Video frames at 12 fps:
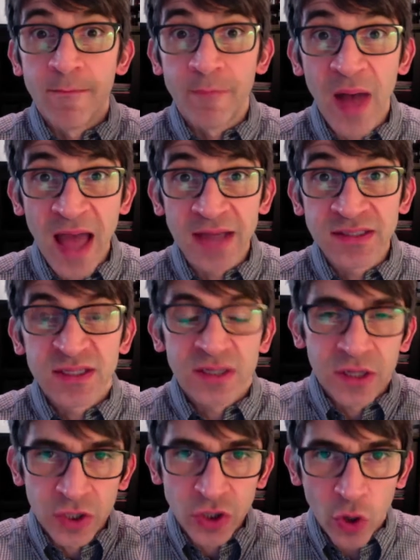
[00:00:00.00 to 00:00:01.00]
But
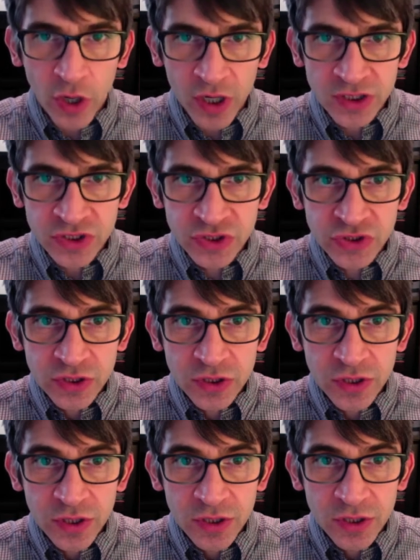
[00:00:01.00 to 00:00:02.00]
yours
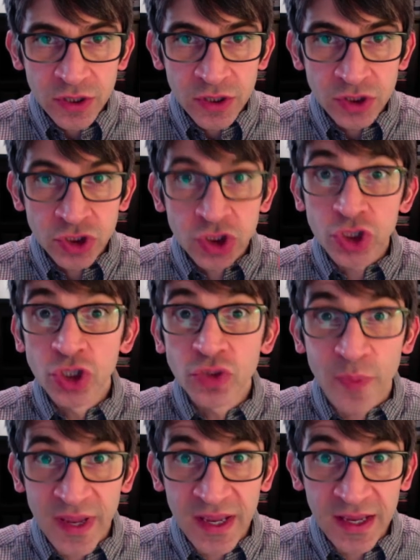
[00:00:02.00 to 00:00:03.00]
should
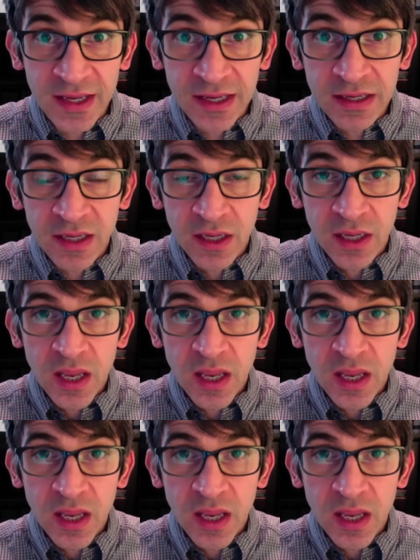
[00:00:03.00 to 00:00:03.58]
be